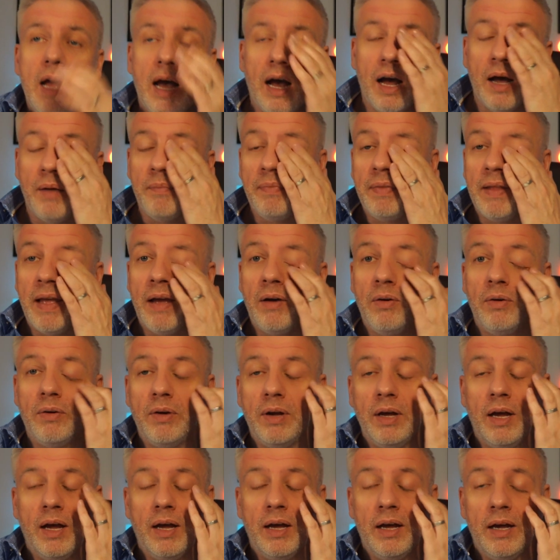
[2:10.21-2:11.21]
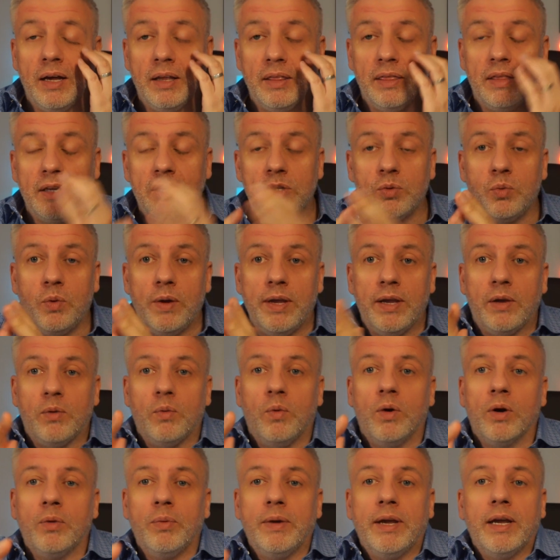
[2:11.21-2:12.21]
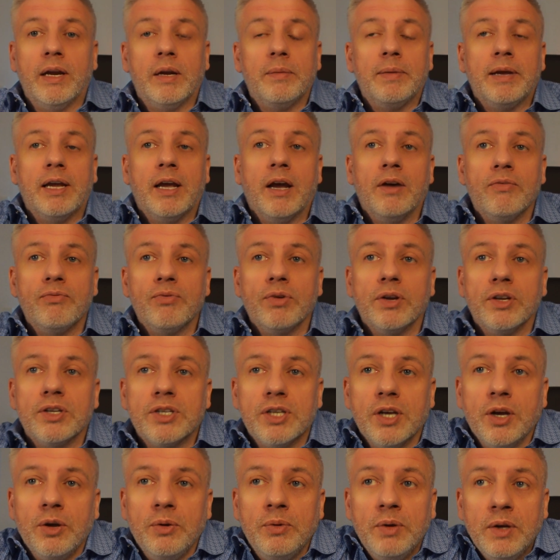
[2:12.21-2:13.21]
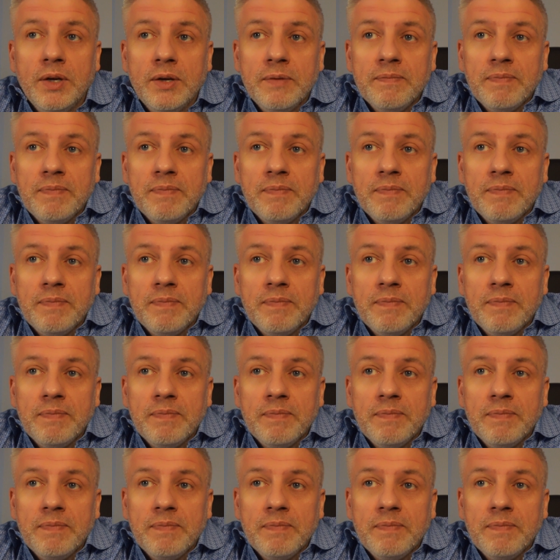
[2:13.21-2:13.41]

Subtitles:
Now, this week, what are we going to be covering? So,